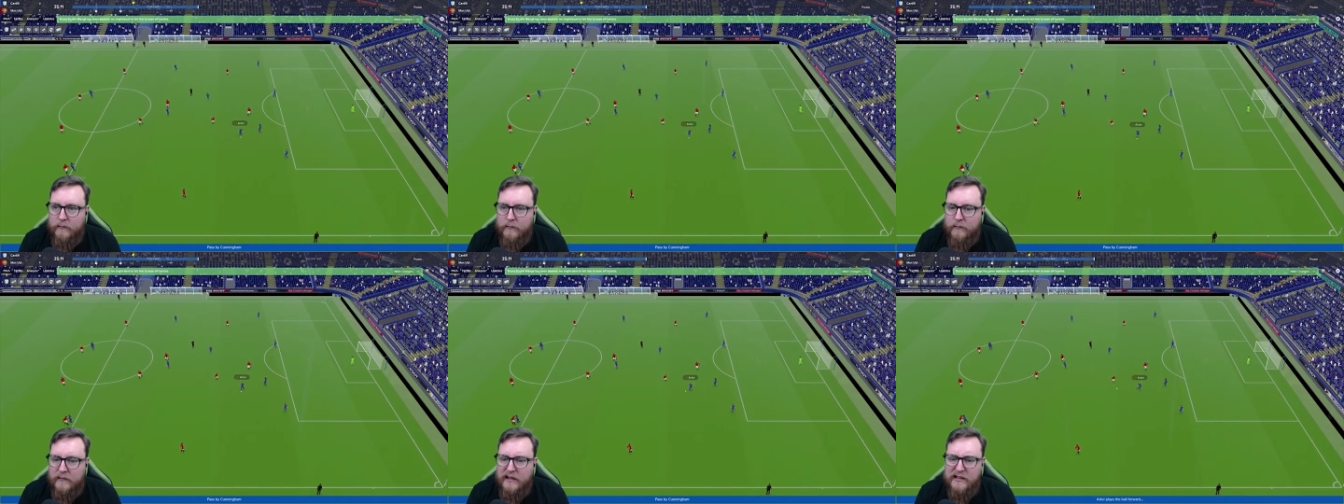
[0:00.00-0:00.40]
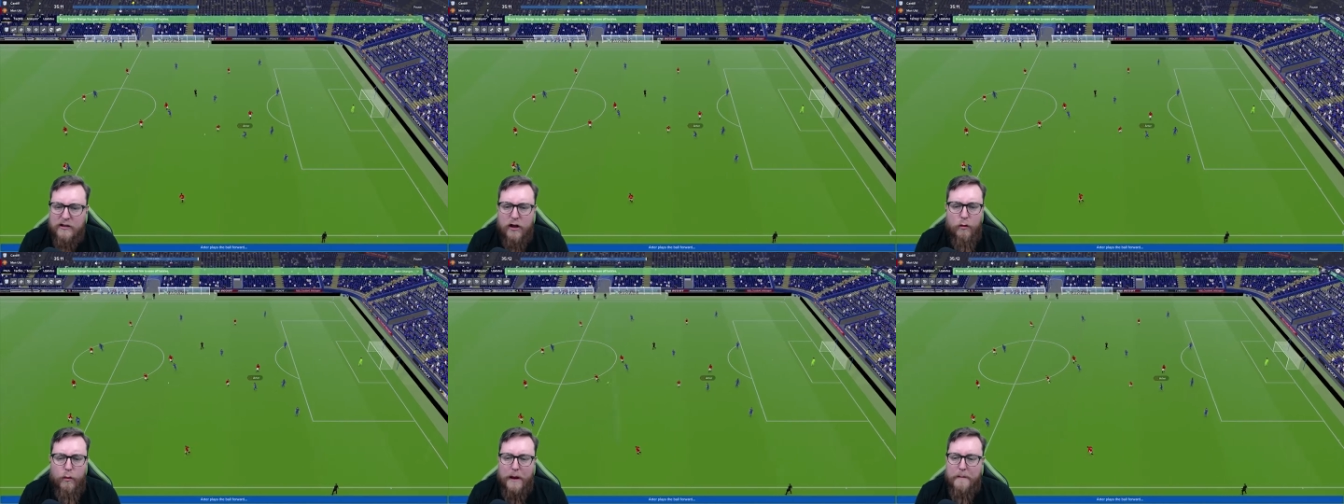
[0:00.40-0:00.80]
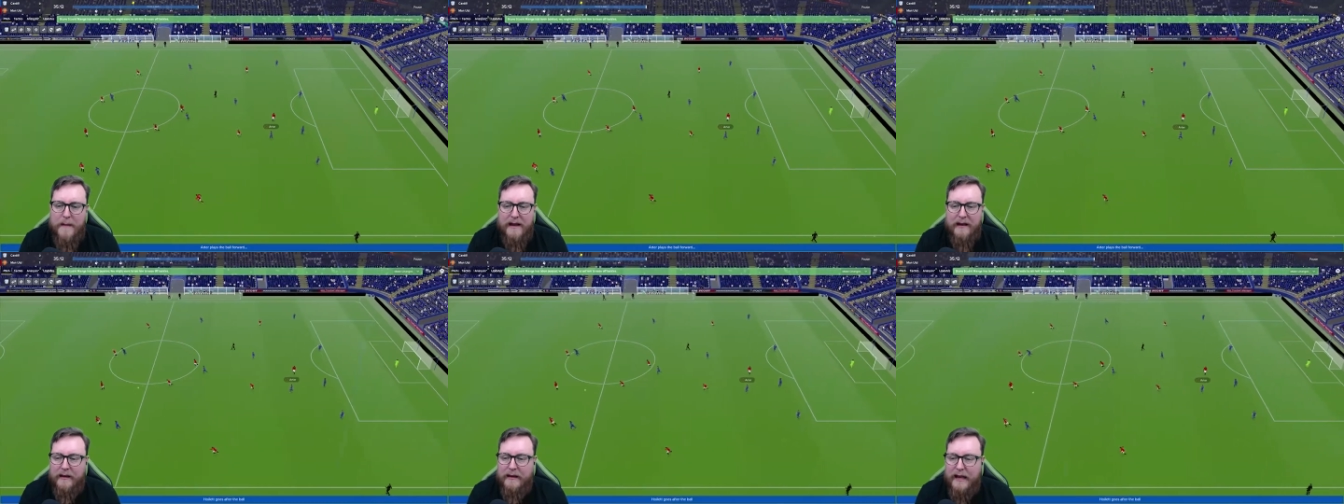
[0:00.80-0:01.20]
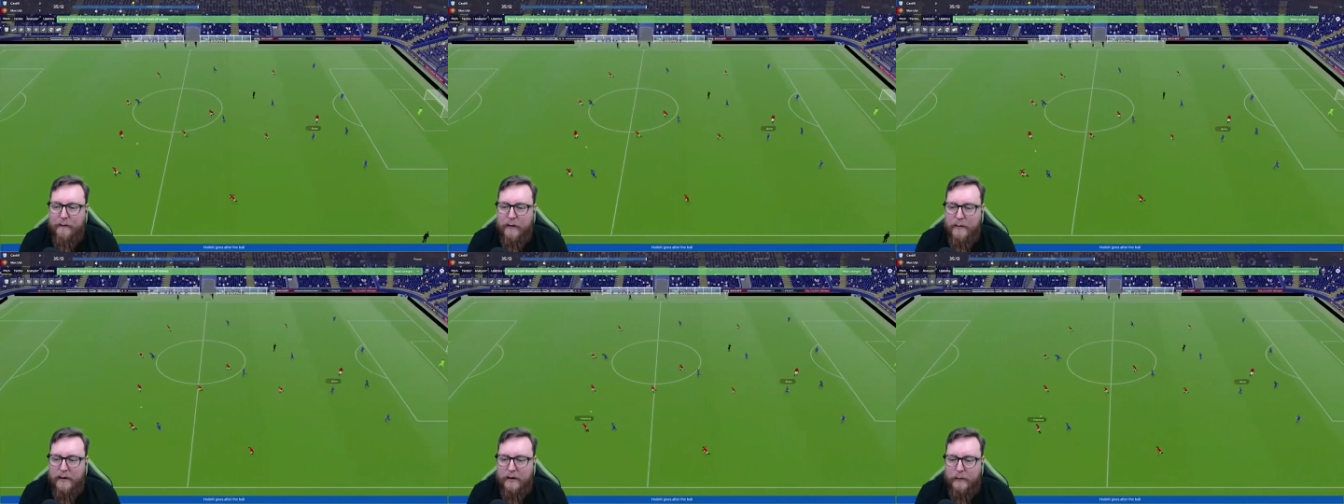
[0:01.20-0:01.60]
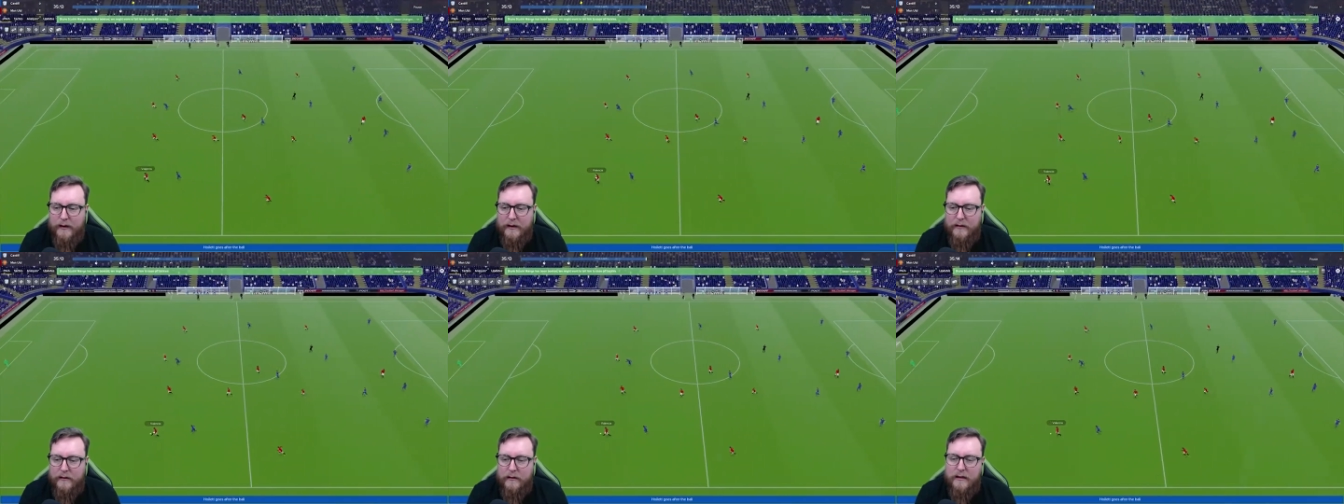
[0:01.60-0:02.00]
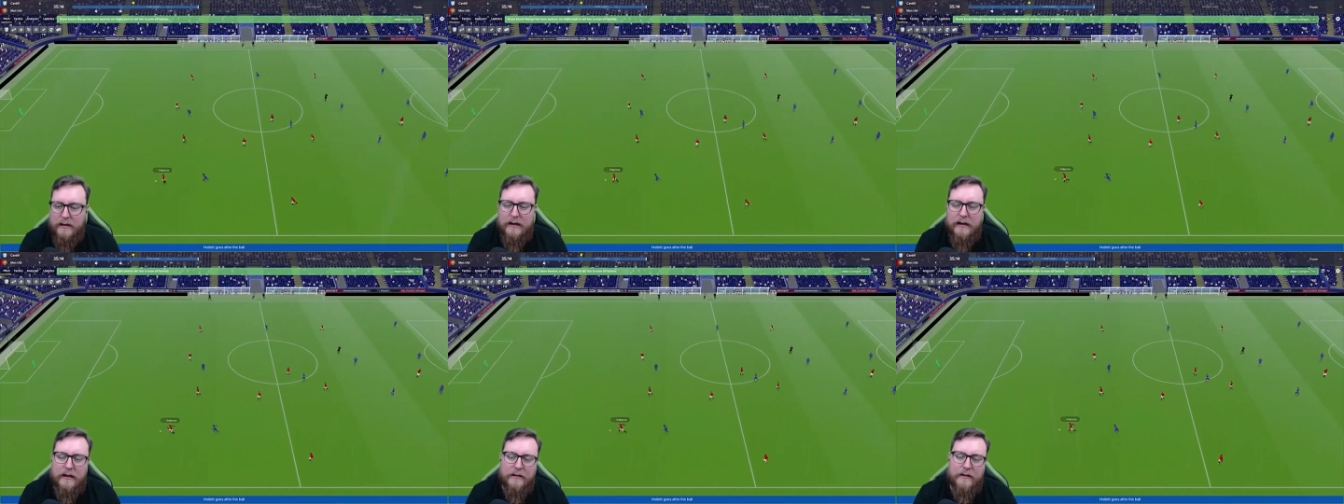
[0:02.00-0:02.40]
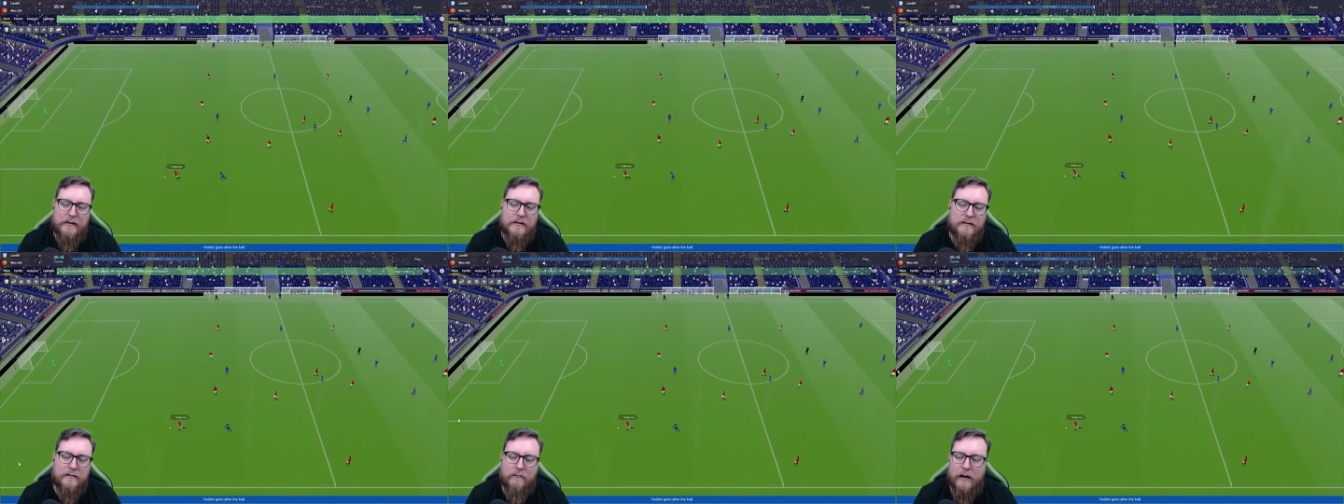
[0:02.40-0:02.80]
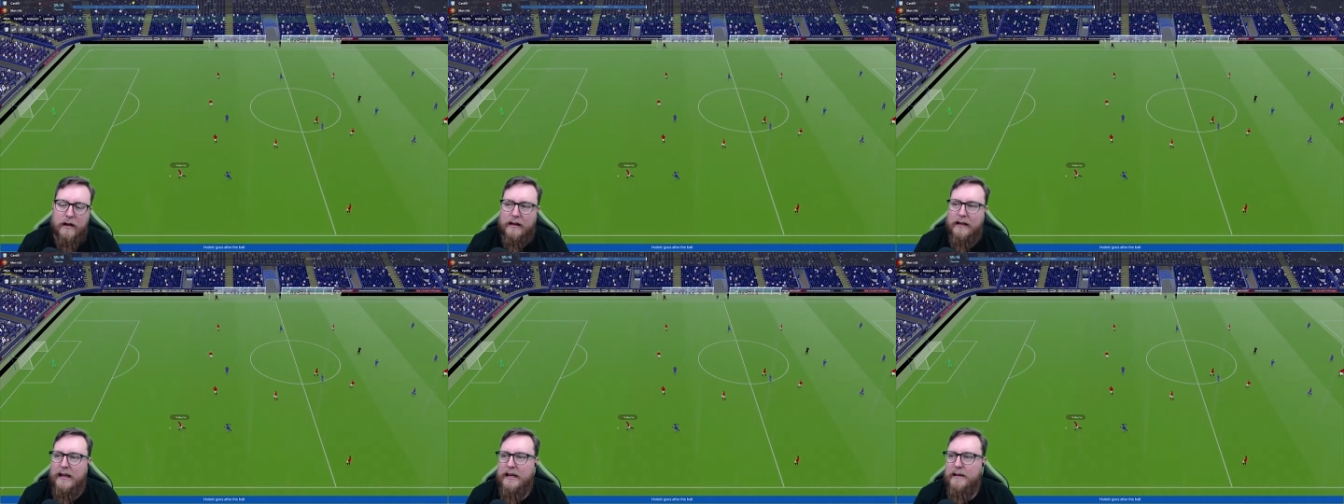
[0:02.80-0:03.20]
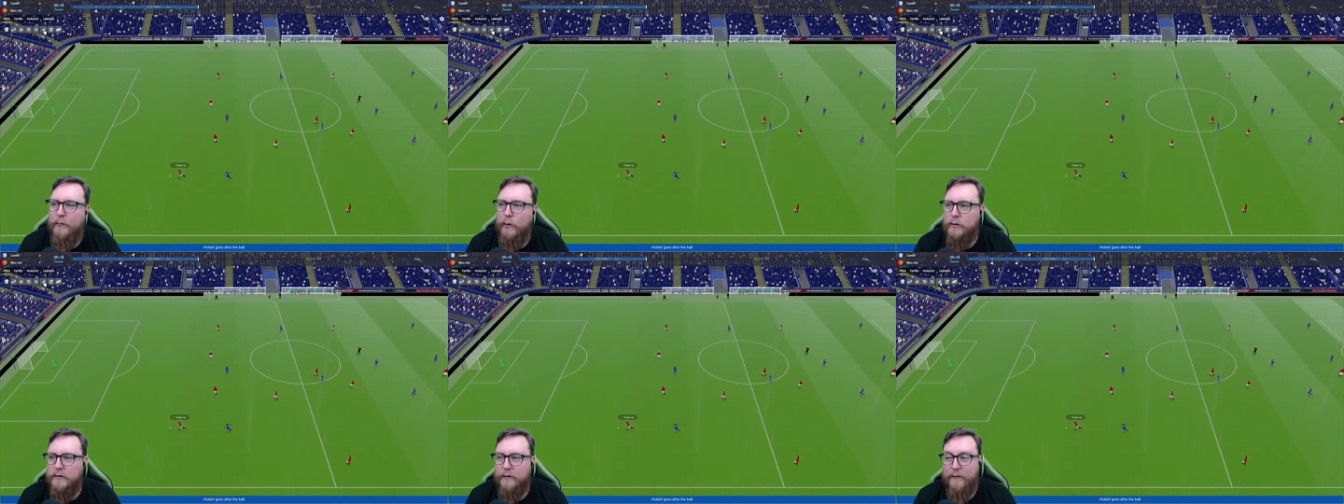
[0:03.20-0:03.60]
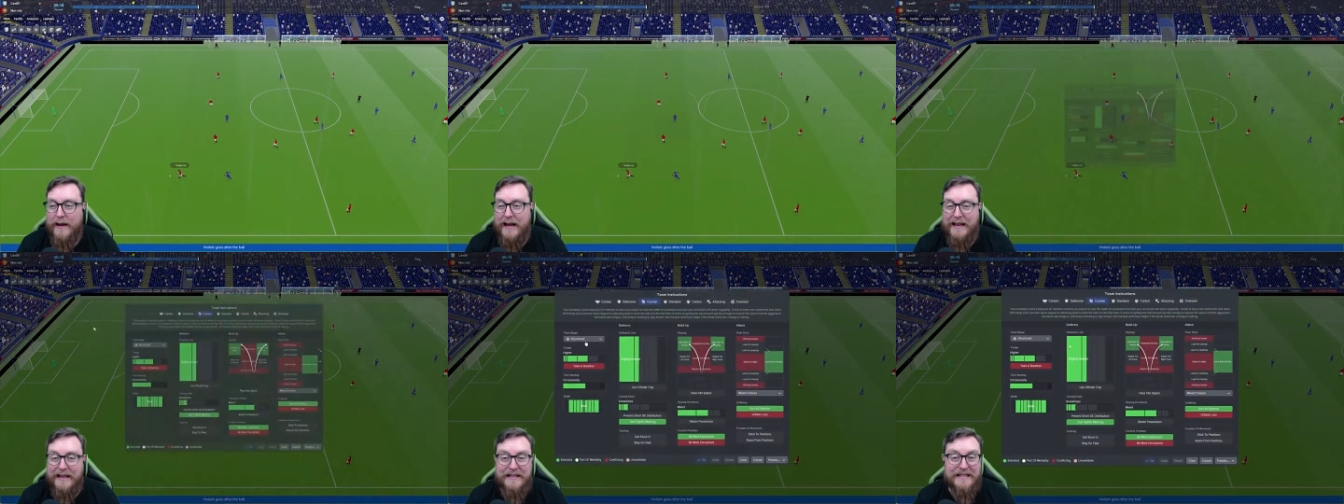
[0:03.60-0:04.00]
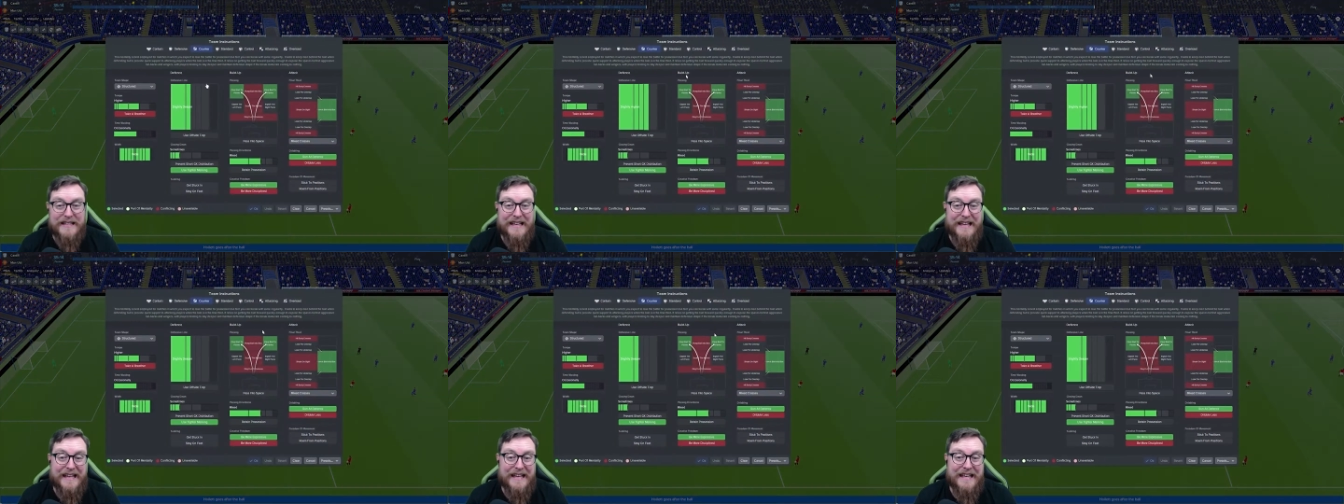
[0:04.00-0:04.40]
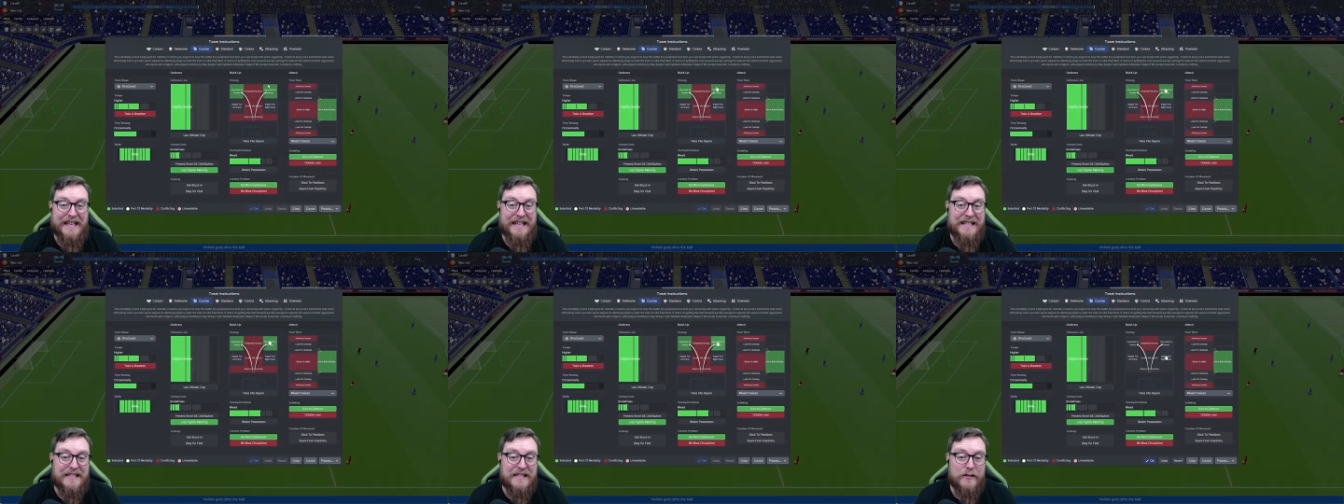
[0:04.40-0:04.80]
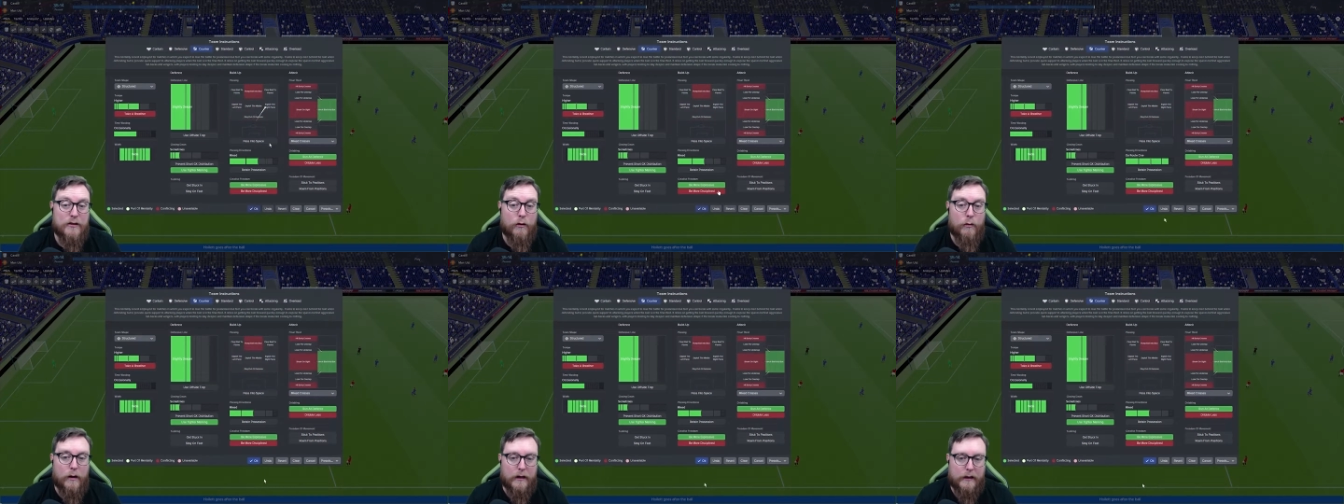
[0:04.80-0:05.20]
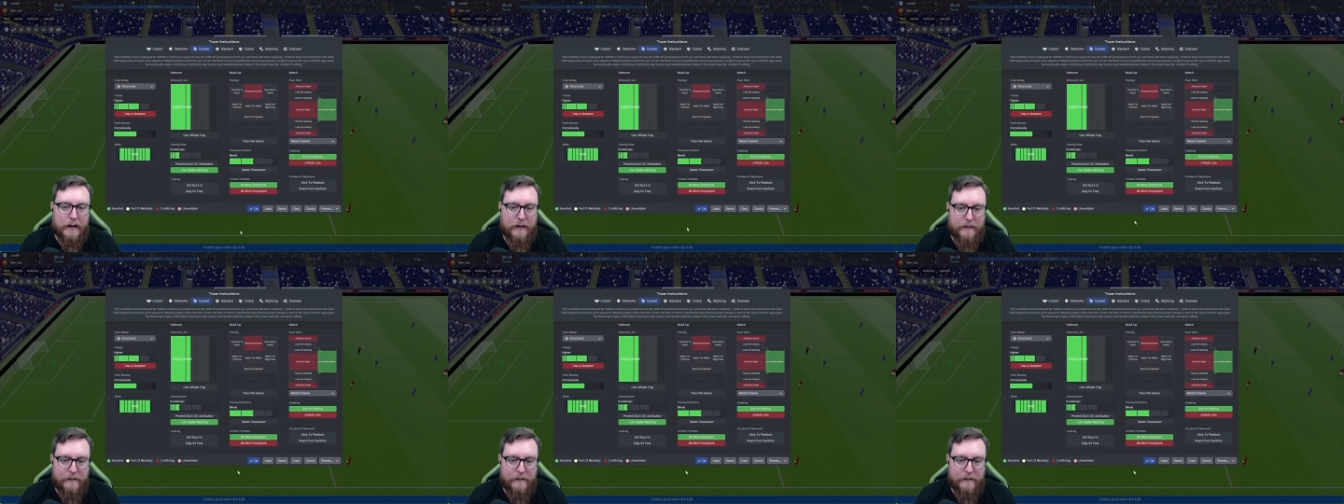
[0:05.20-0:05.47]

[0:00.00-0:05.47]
There's no way Manga gave away a penalty. Ah, this, like, clear the balls to flanks. It's not working.